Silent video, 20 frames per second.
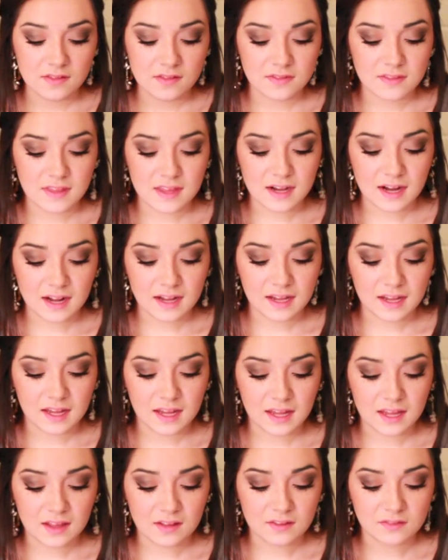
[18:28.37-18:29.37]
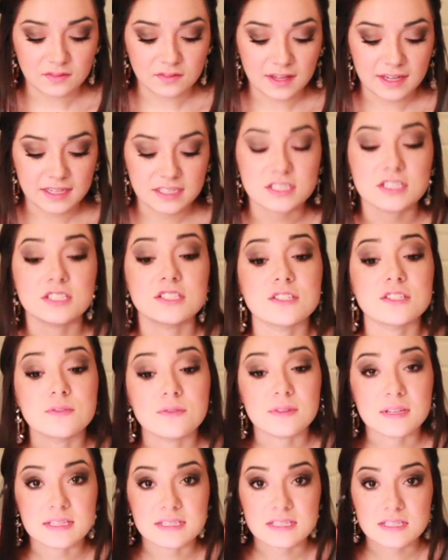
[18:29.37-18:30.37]
Then I like to do,
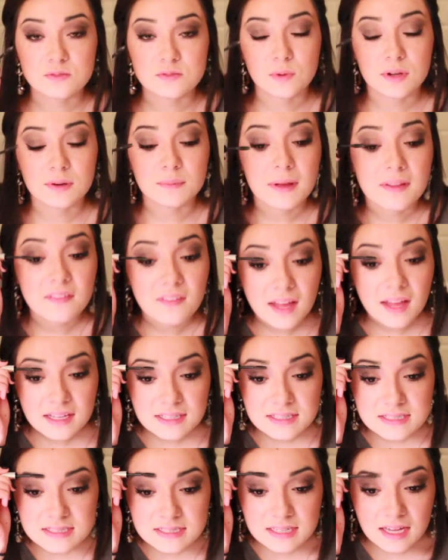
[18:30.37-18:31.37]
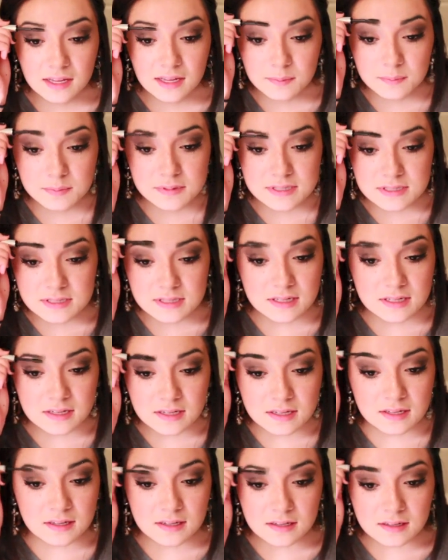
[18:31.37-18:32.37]
this is one of my last steps.
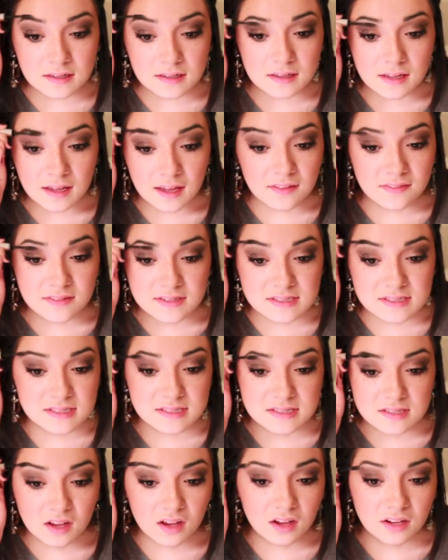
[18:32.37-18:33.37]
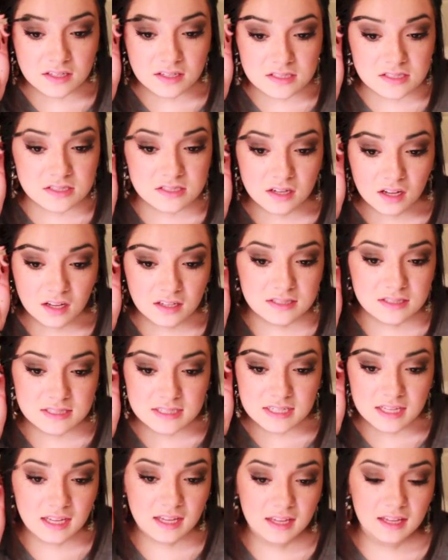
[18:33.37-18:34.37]
And this is the
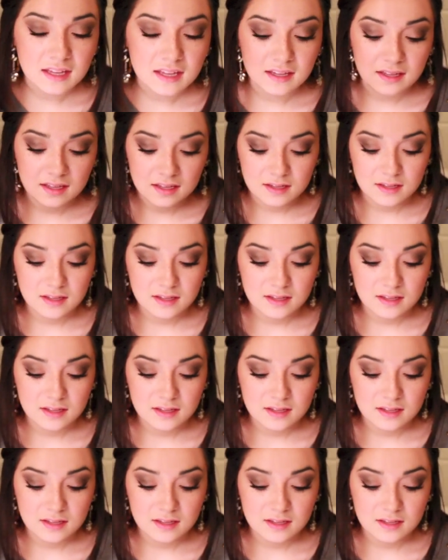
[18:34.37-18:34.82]
Anastasia